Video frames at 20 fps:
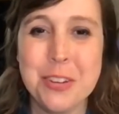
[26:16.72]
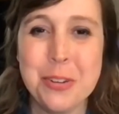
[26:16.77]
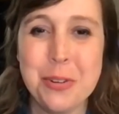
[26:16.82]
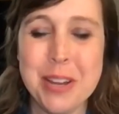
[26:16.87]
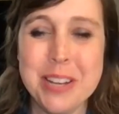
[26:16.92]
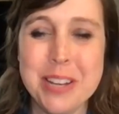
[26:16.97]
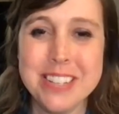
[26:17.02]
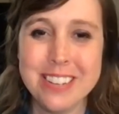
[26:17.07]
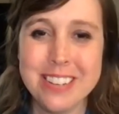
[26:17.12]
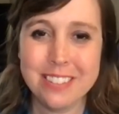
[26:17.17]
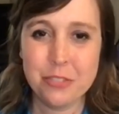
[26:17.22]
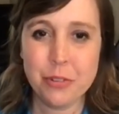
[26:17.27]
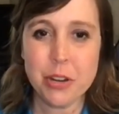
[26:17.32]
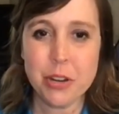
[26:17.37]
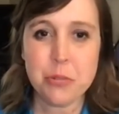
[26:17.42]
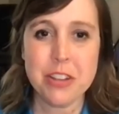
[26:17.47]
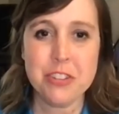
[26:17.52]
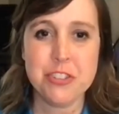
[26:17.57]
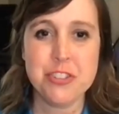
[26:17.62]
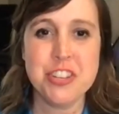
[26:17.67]
great. Great
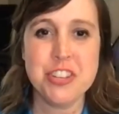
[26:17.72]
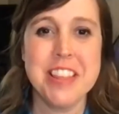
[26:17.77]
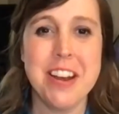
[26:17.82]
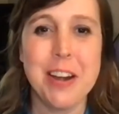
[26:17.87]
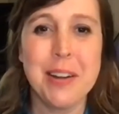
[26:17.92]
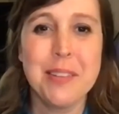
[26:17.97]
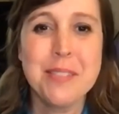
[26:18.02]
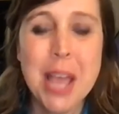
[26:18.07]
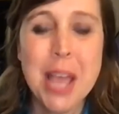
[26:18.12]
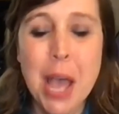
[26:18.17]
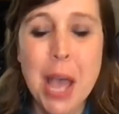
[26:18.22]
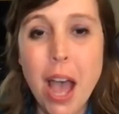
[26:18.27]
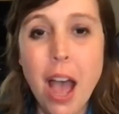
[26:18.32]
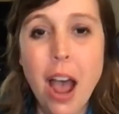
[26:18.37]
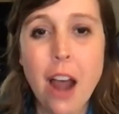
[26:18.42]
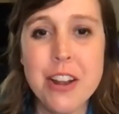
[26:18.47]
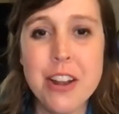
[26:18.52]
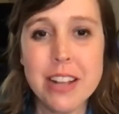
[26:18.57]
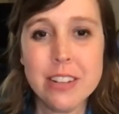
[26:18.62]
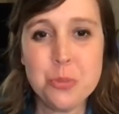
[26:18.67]
question there.
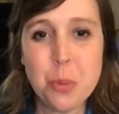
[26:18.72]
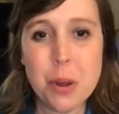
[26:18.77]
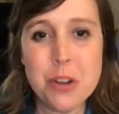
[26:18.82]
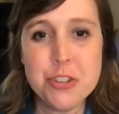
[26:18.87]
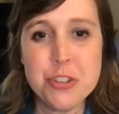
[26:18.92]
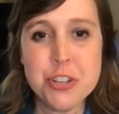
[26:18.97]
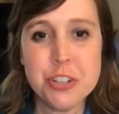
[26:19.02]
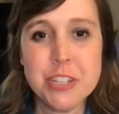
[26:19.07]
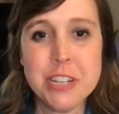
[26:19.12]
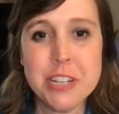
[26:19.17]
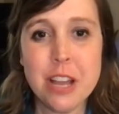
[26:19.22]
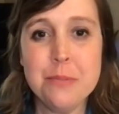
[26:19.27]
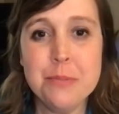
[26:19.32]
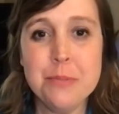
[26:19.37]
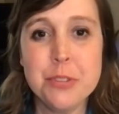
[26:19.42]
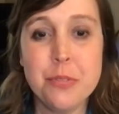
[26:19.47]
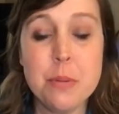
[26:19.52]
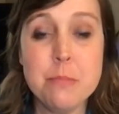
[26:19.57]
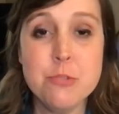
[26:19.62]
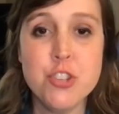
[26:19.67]
Our next question comes
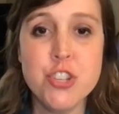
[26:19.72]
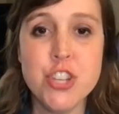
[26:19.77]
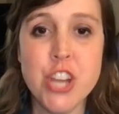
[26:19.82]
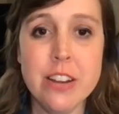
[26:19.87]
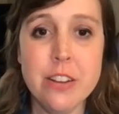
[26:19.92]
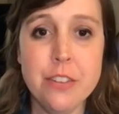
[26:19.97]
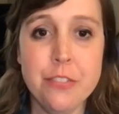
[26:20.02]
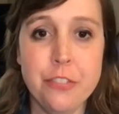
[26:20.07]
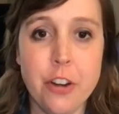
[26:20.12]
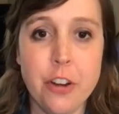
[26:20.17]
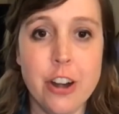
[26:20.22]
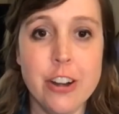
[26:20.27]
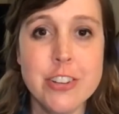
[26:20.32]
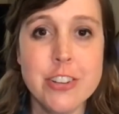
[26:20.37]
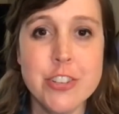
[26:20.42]
from Jennifer.